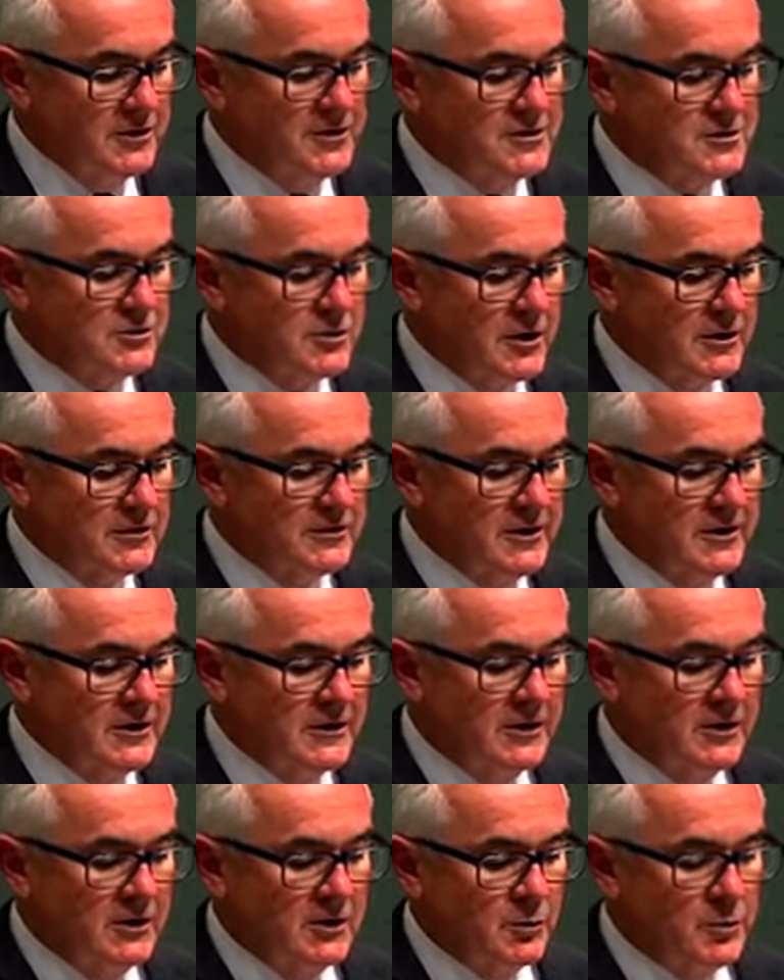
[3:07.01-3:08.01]
struggling
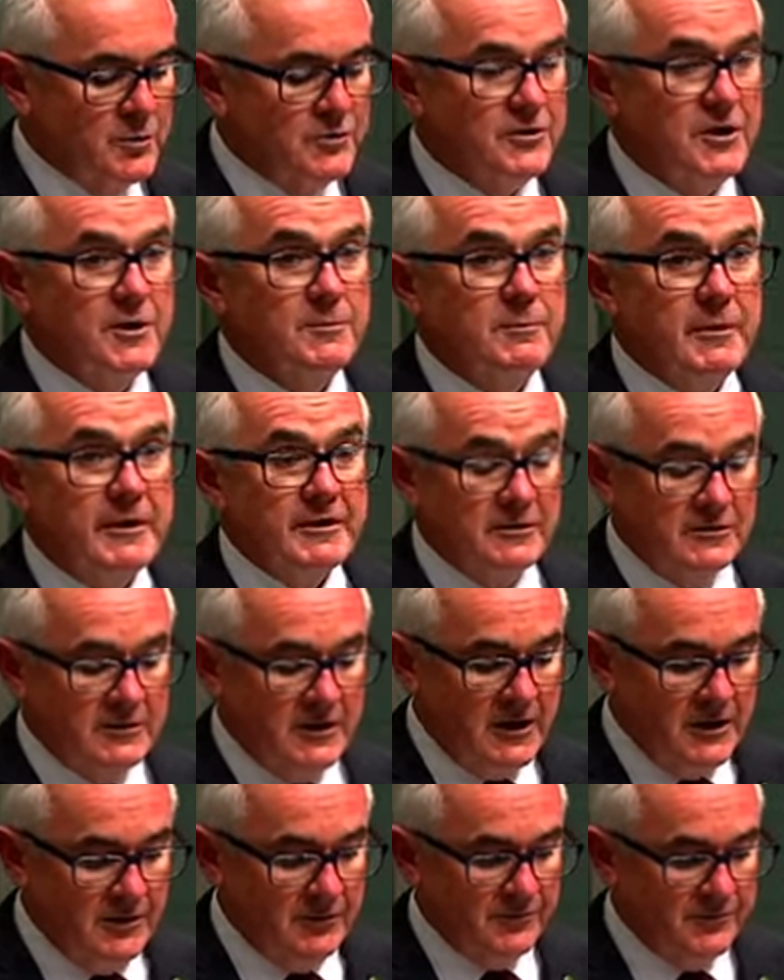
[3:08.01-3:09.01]
with their mental
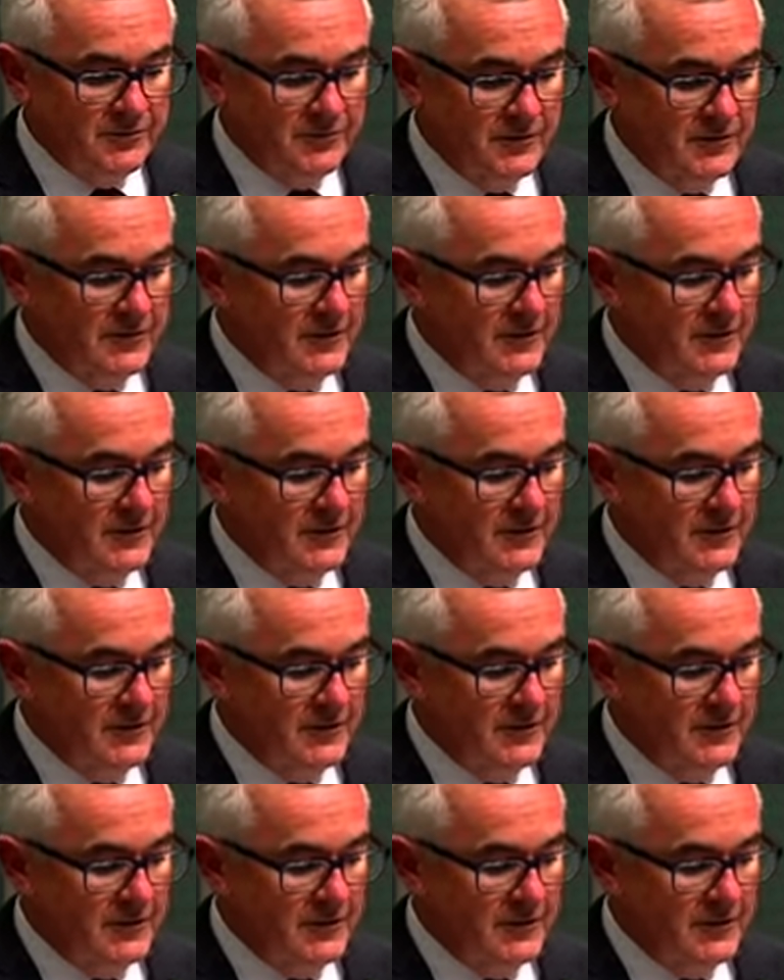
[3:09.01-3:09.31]
health.